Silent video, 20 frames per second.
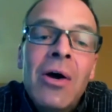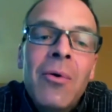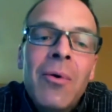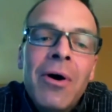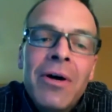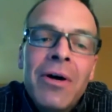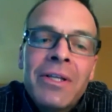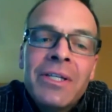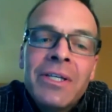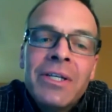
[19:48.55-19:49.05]

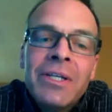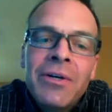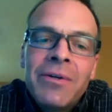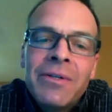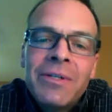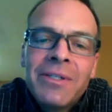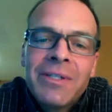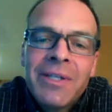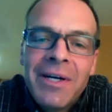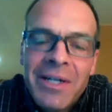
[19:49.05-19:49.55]
Well, and
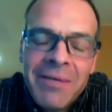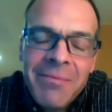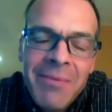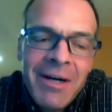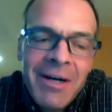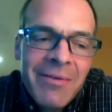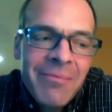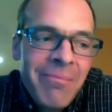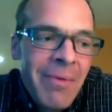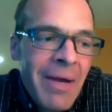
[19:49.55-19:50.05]
when you talk
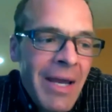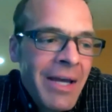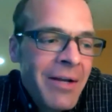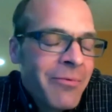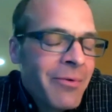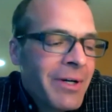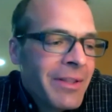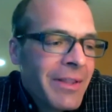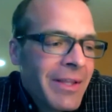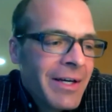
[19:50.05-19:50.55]
about
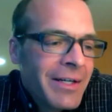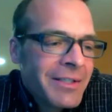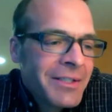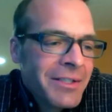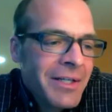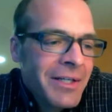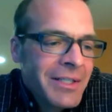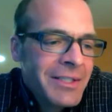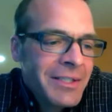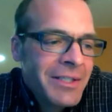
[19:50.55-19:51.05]
bandwidth,
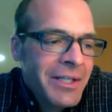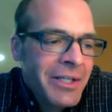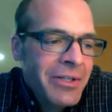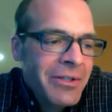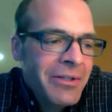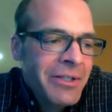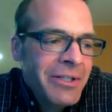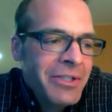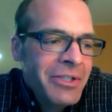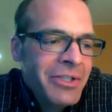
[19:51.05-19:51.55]
actually, that's
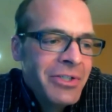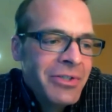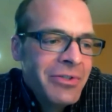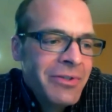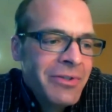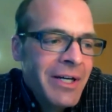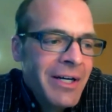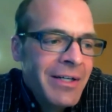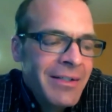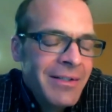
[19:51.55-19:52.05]
another issue
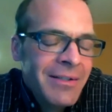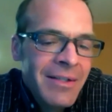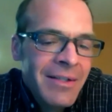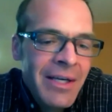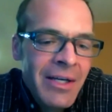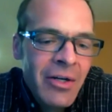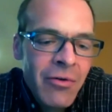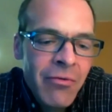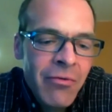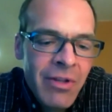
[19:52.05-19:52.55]
that
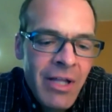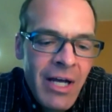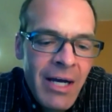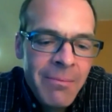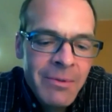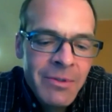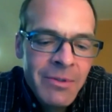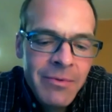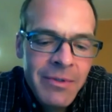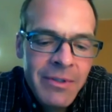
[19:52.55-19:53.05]

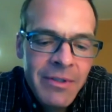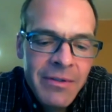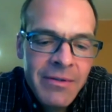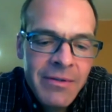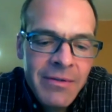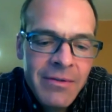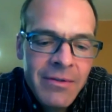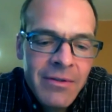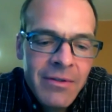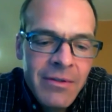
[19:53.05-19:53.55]
overlaps
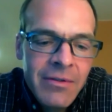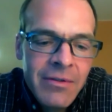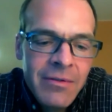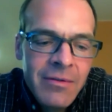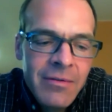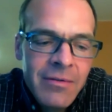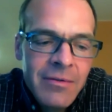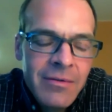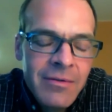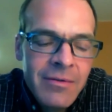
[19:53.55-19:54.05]
with
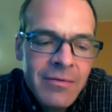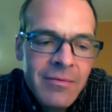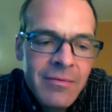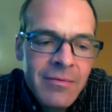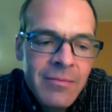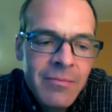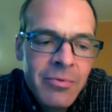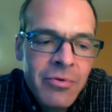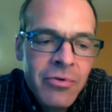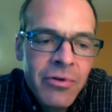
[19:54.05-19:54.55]

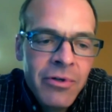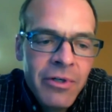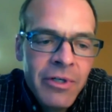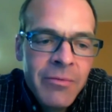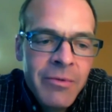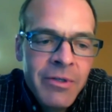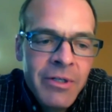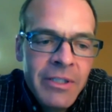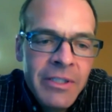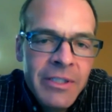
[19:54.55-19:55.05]
poorer
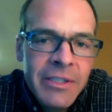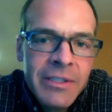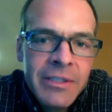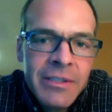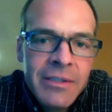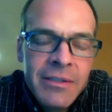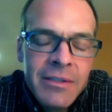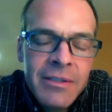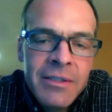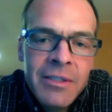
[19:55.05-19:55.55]
communities
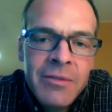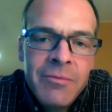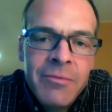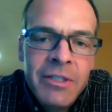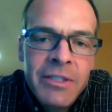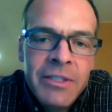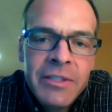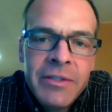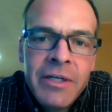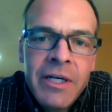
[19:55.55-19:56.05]
and
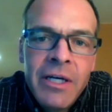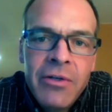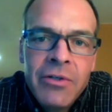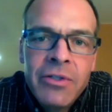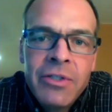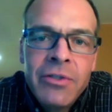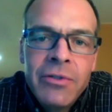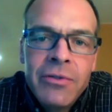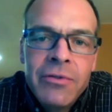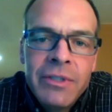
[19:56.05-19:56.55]
communities of color
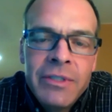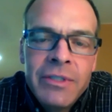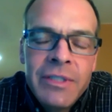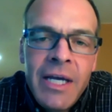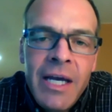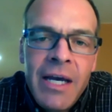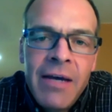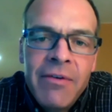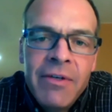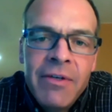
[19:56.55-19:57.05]
too. Just
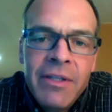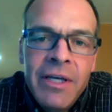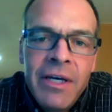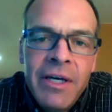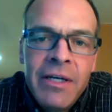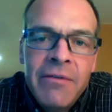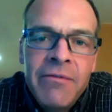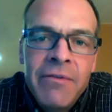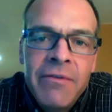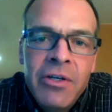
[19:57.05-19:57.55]
having
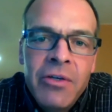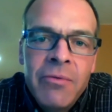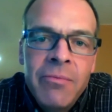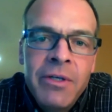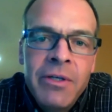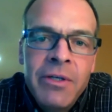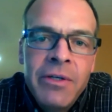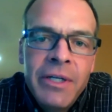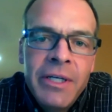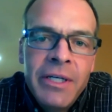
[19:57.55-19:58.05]
that
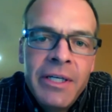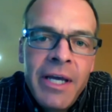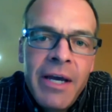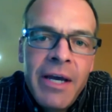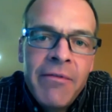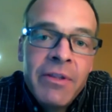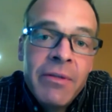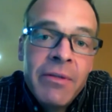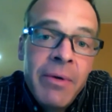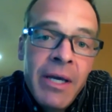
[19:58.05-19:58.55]
availability,
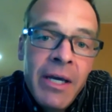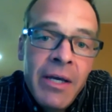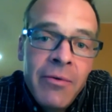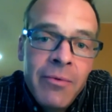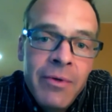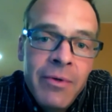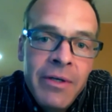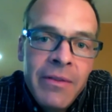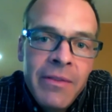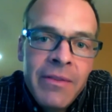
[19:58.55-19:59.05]
having the
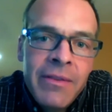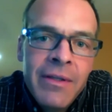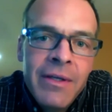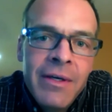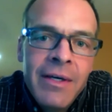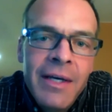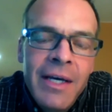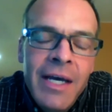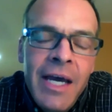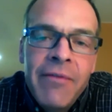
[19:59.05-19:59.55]
bandwidth,
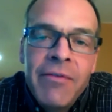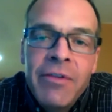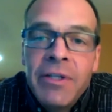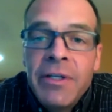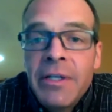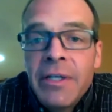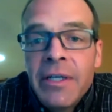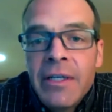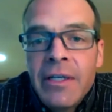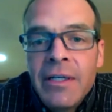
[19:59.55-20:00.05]
having
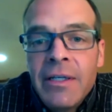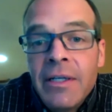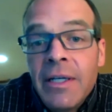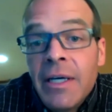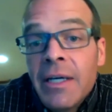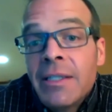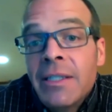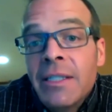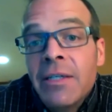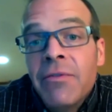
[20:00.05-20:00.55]
the
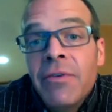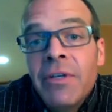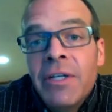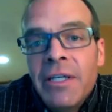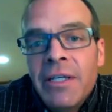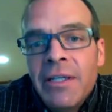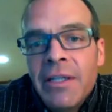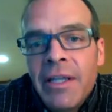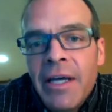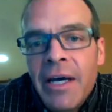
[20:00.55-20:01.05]

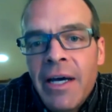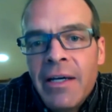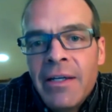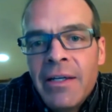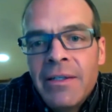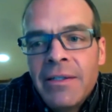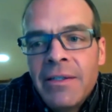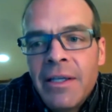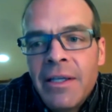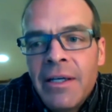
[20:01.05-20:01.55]
connectivity that
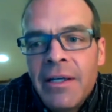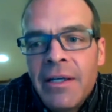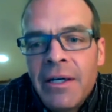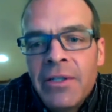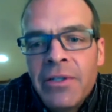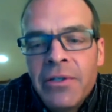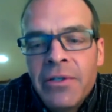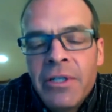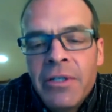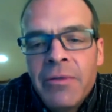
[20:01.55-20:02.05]

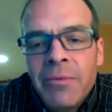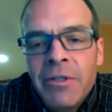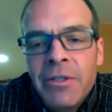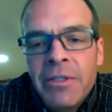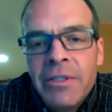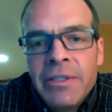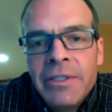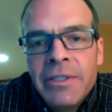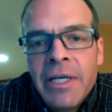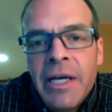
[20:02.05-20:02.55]
other
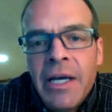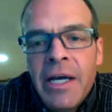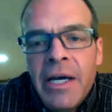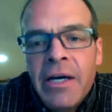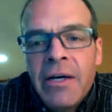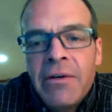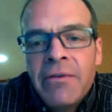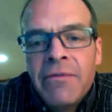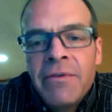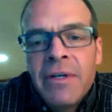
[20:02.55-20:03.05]
communities
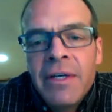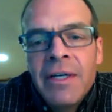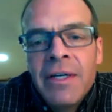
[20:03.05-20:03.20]
have.